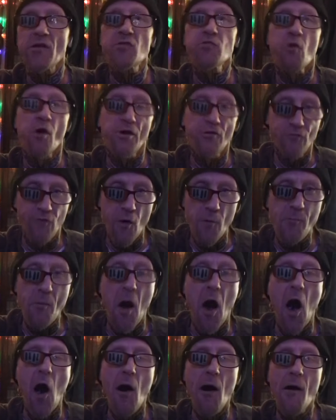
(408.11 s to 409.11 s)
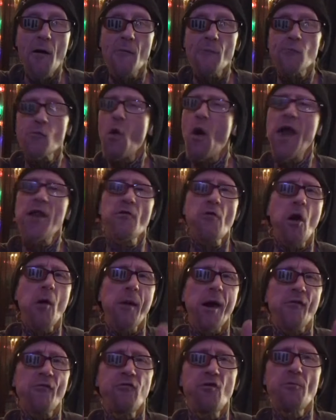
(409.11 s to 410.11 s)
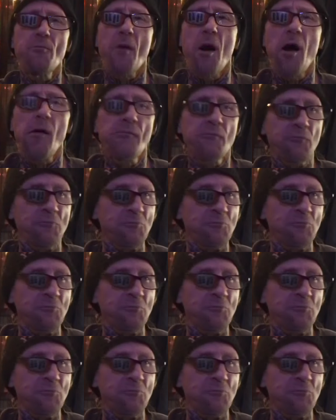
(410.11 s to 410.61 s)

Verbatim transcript: Sport of football. Well, I don't know about football.